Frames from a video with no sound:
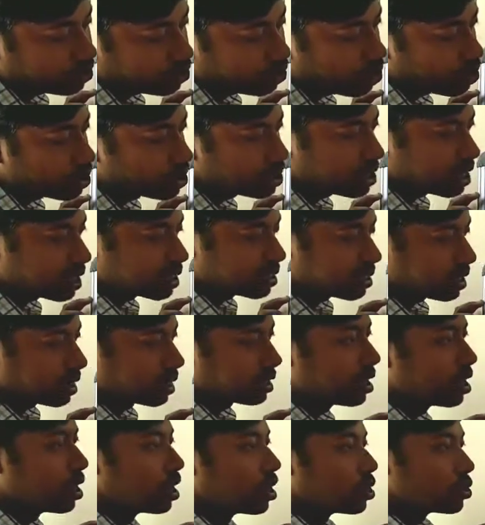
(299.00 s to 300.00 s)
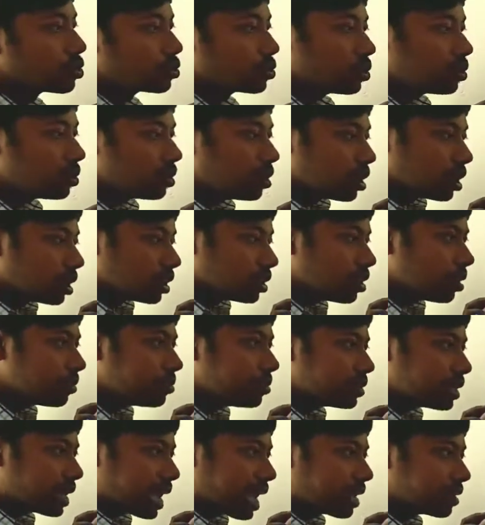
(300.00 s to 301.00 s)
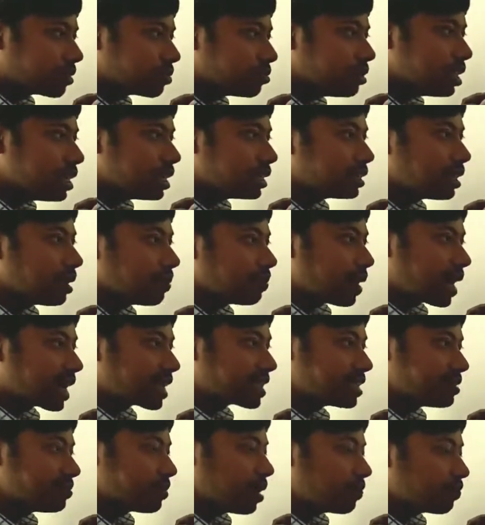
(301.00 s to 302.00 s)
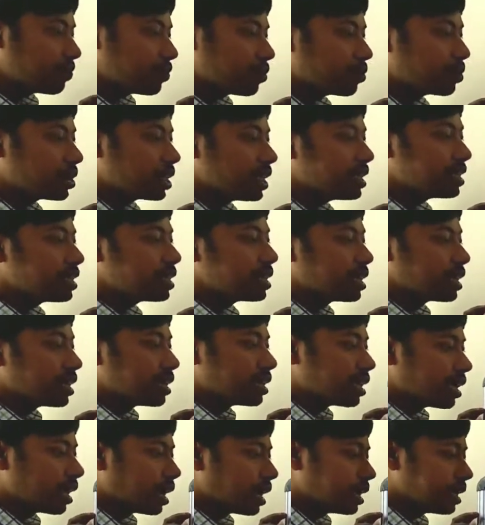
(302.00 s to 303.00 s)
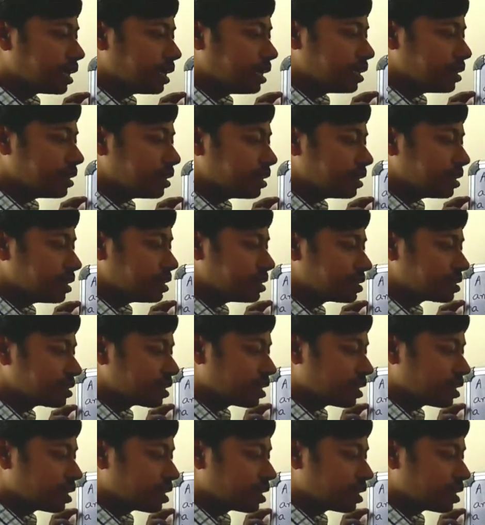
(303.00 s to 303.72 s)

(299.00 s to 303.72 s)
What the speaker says: throat section. So you have to calculate the maximum flow rate in this